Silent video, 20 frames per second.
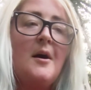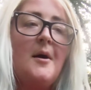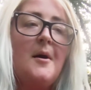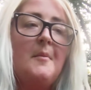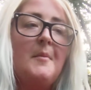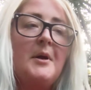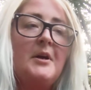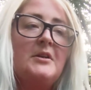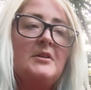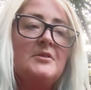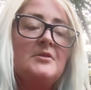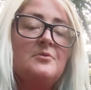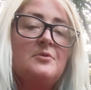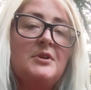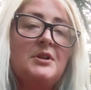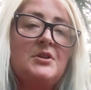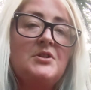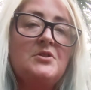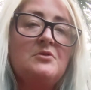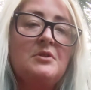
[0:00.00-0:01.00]
I also
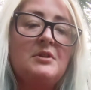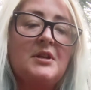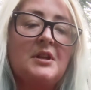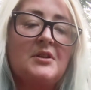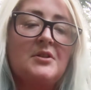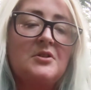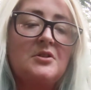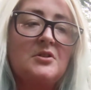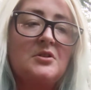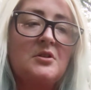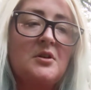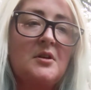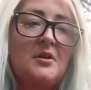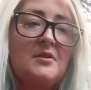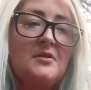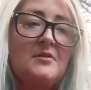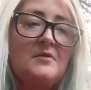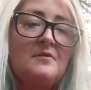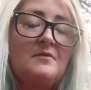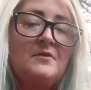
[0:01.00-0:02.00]
want to do another
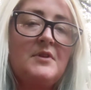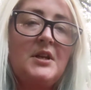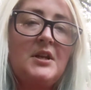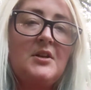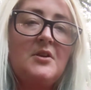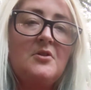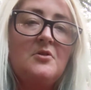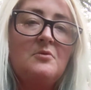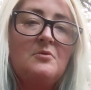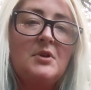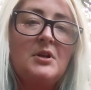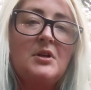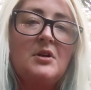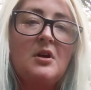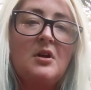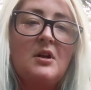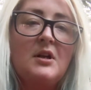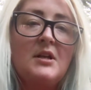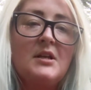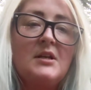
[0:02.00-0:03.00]
video
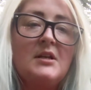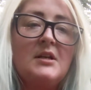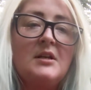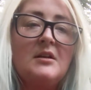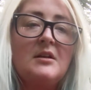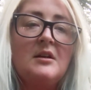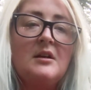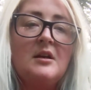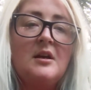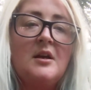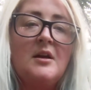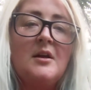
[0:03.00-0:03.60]
regarding